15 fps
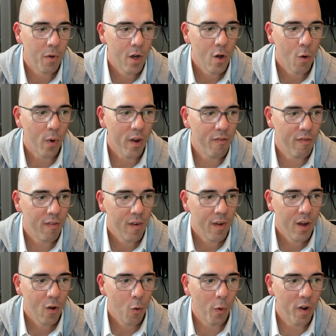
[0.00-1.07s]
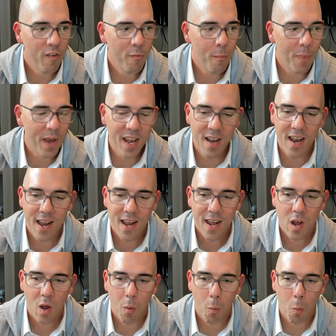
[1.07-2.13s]
we've been
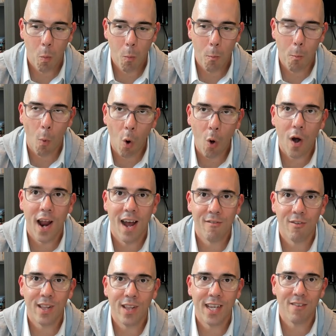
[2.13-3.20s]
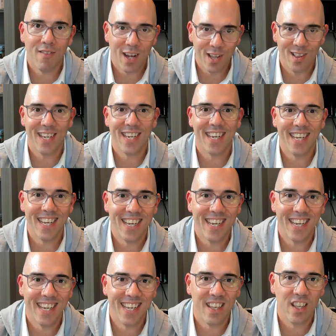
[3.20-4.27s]
more heavily investing
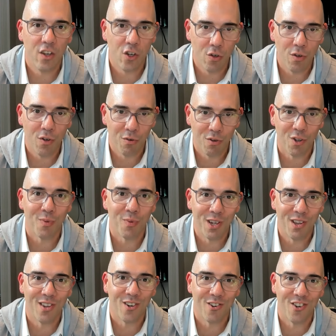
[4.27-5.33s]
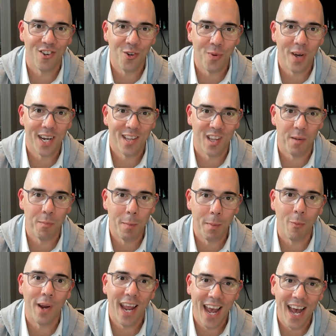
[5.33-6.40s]
in user research and UX than maybe
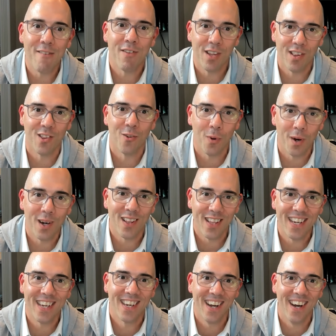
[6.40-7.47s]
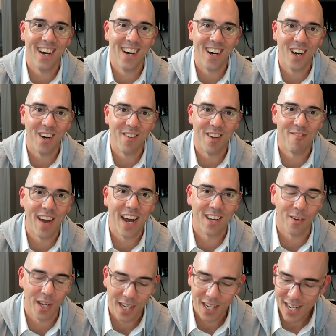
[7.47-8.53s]
we have historically. In fact,
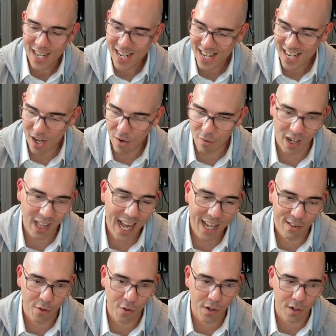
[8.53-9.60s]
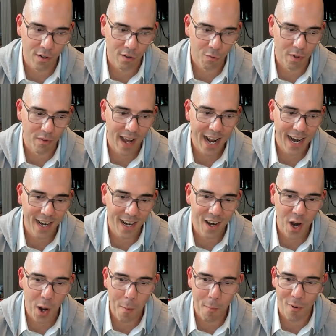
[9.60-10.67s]
like over the last 2 years, we've added a
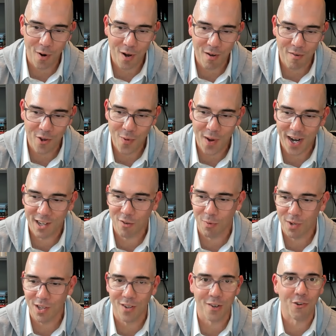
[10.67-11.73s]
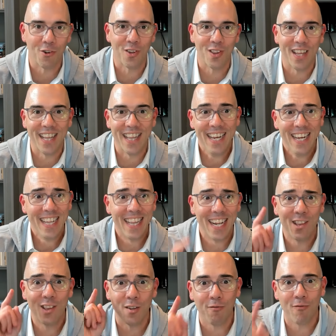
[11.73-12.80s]
number of UX researchers, and
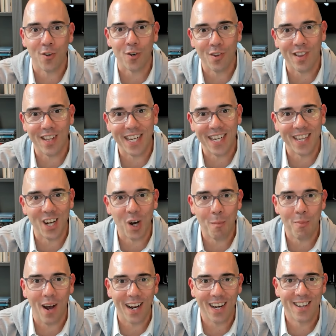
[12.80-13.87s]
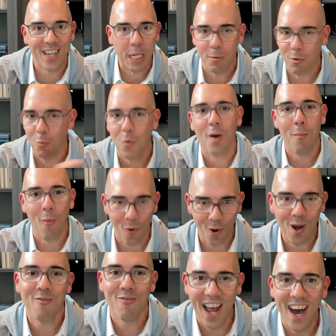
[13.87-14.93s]
that's the first thing that our product teams want more
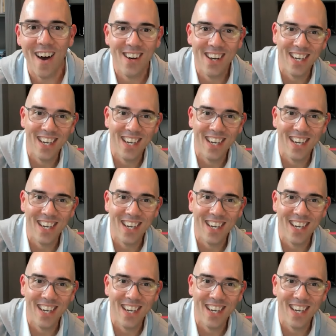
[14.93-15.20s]
of now.